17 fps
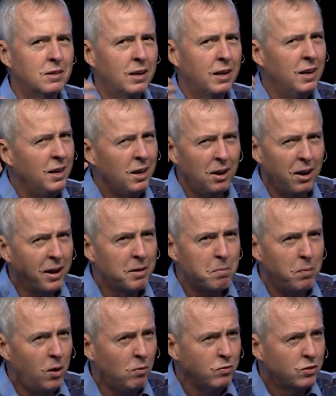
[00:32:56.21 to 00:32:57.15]
any
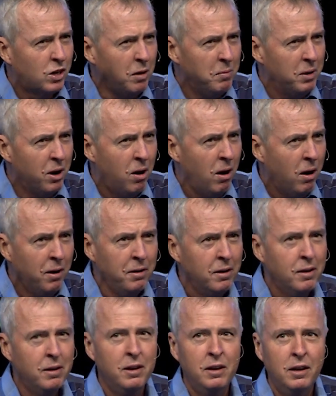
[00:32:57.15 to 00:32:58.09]
light bulbs coming on?
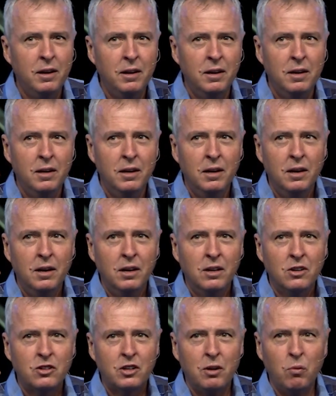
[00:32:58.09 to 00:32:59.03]

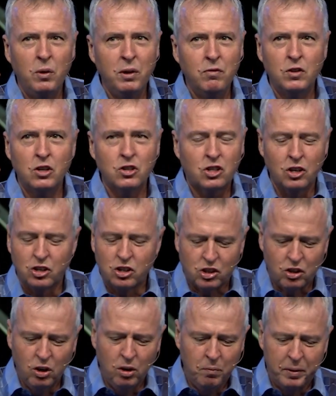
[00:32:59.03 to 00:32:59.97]
See, we've just
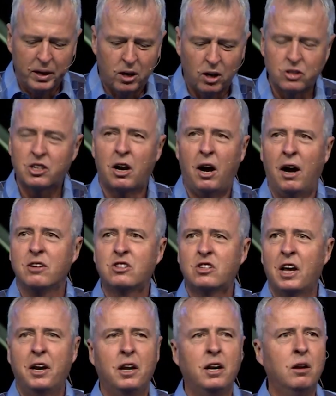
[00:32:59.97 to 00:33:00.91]
assumed because God
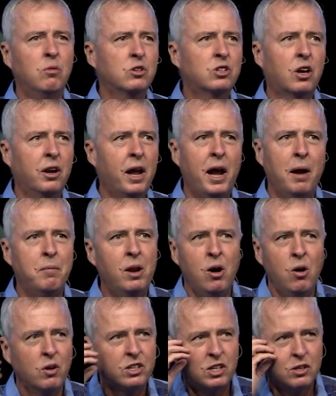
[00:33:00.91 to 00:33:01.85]
said it, it was going to happen.
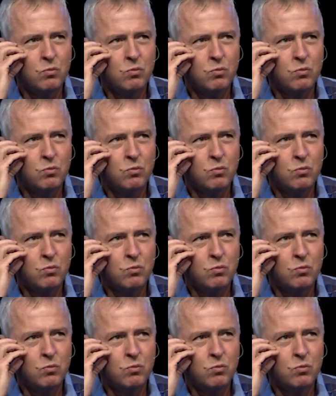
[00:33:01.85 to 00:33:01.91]
No, it's